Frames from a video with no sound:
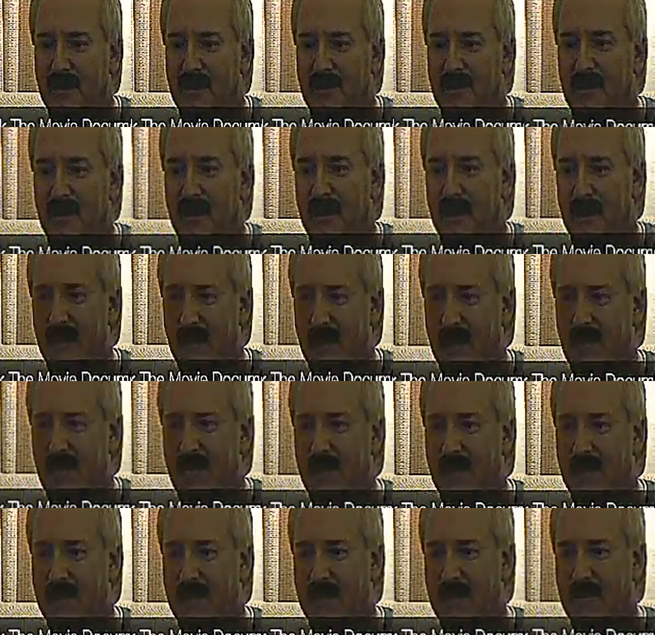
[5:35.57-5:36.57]
the
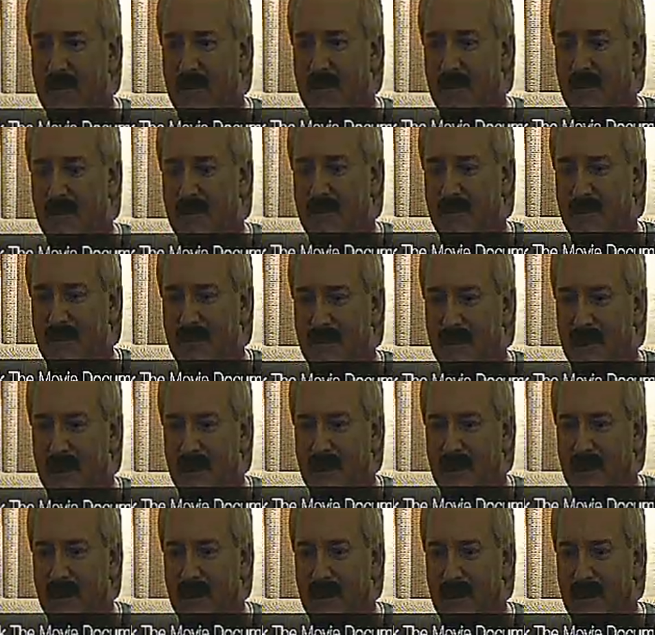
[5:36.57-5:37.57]
dynamics
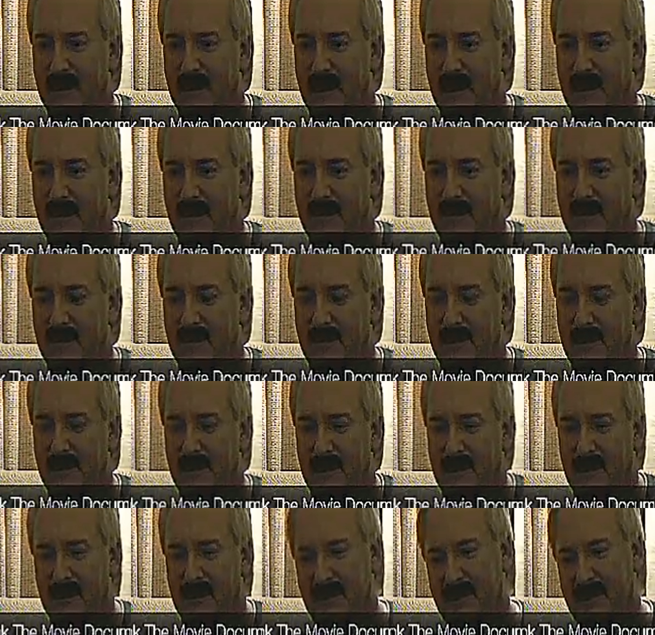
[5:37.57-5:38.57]
of